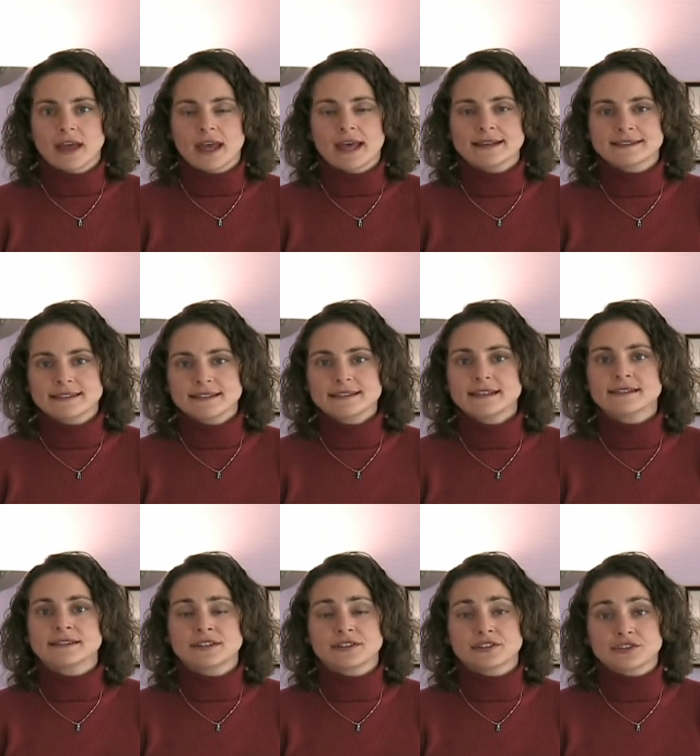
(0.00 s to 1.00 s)
As this is
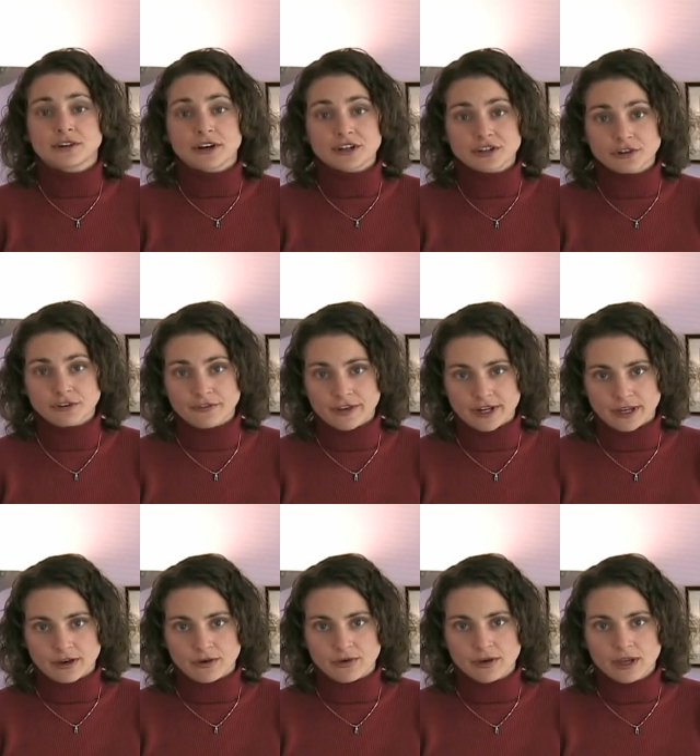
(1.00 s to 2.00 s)
an instructional
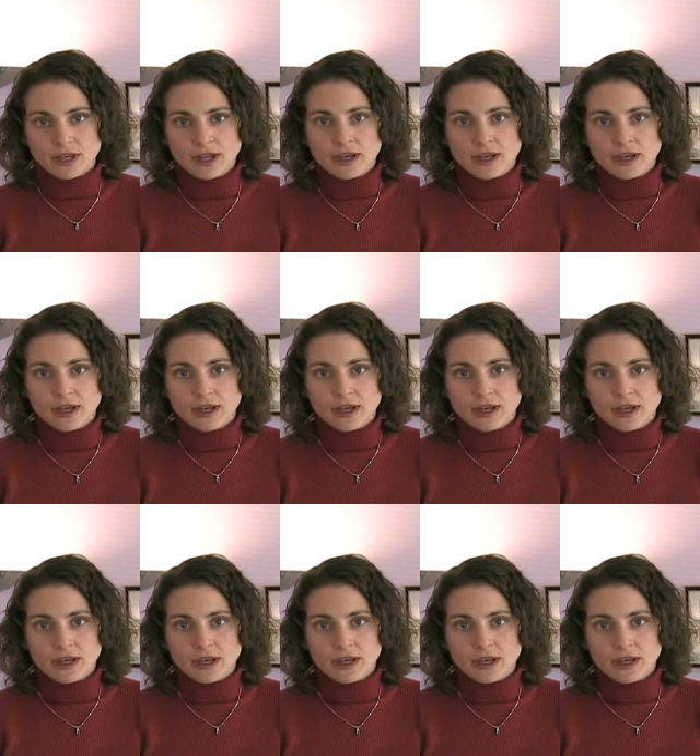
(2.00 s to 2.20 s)
video,